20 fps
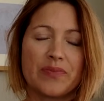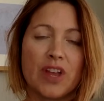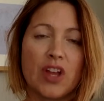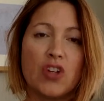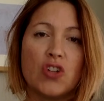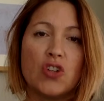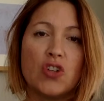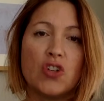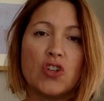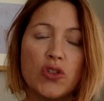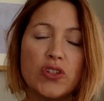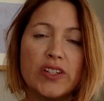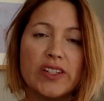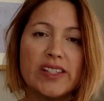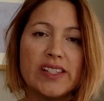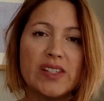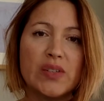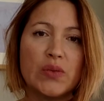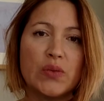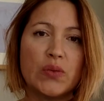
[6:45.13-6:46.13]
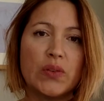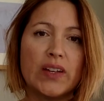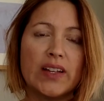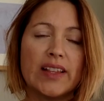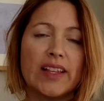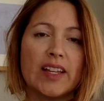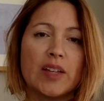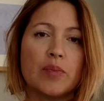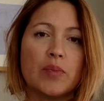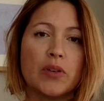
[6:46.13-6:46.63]
Notice the
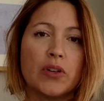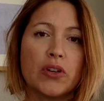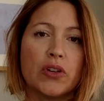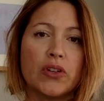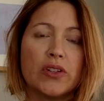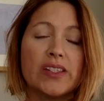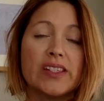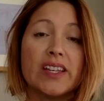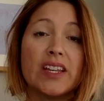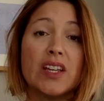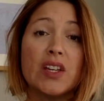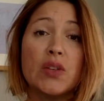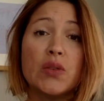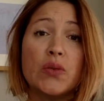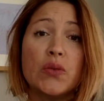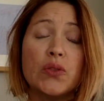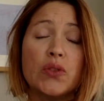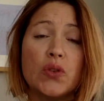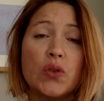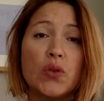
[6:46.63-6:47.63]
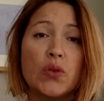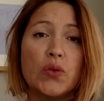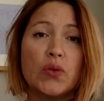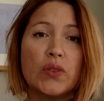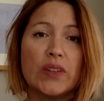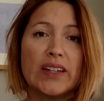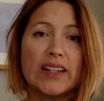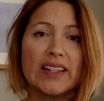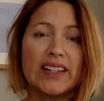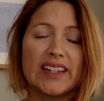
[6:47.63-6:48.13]
feeling because if your
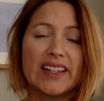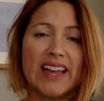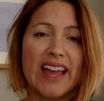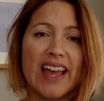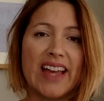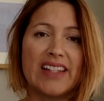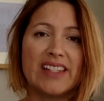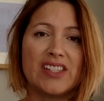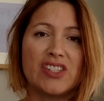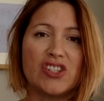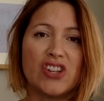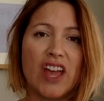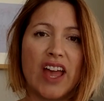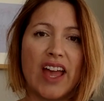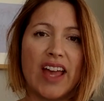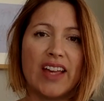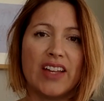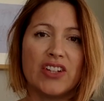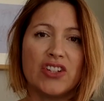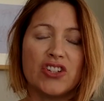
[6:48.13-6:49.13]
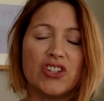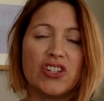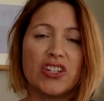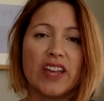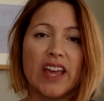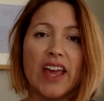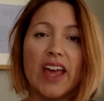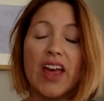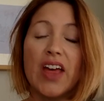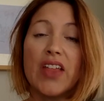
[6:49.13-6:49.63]
feeling has changed,
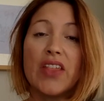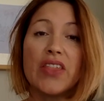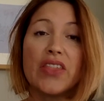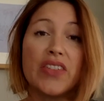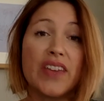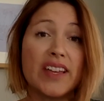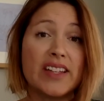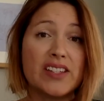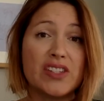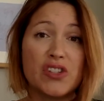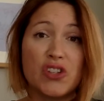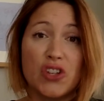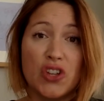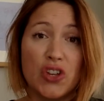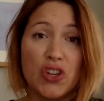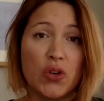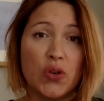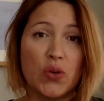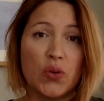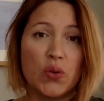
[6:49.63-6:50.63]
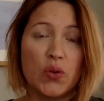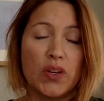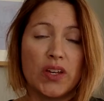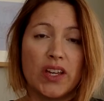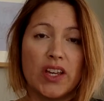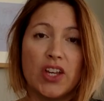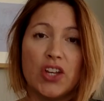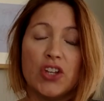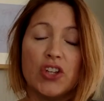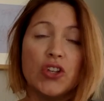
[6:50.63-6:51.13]
that's you.
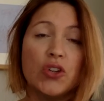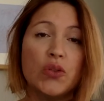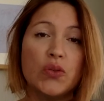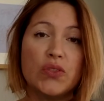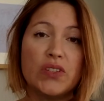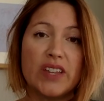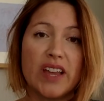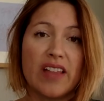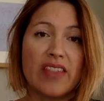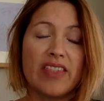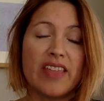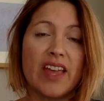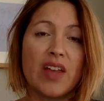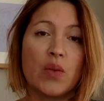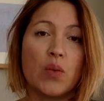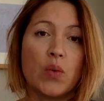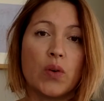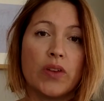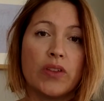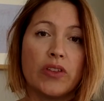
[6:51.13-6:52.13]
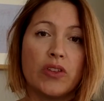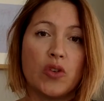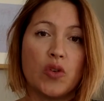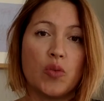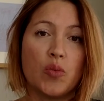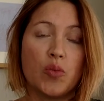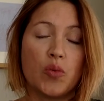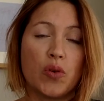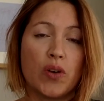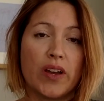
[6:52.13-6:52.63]
You've done that with your
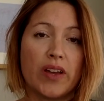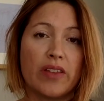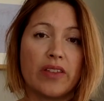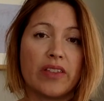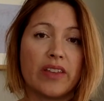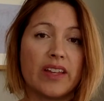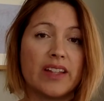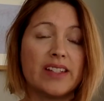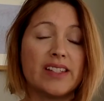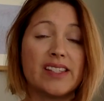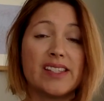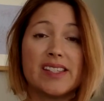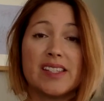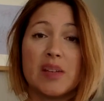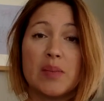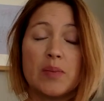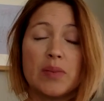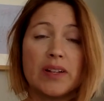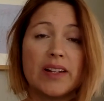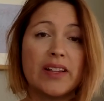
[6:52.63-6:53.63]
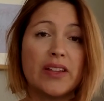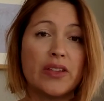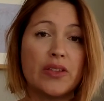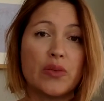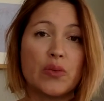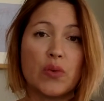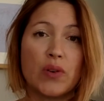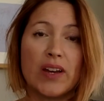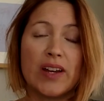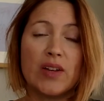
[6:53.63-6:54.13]
breath in simply
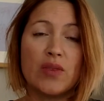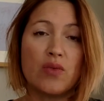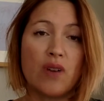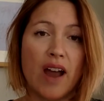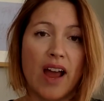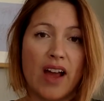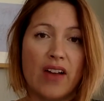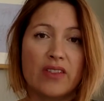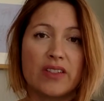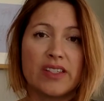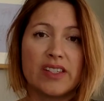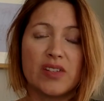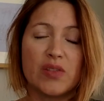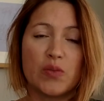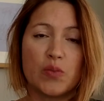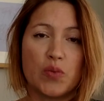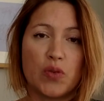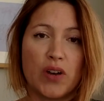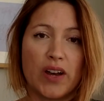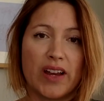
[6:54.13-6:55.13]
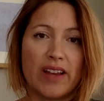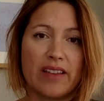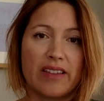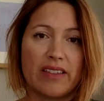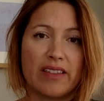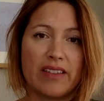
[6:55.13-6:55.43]
three rounds of breath.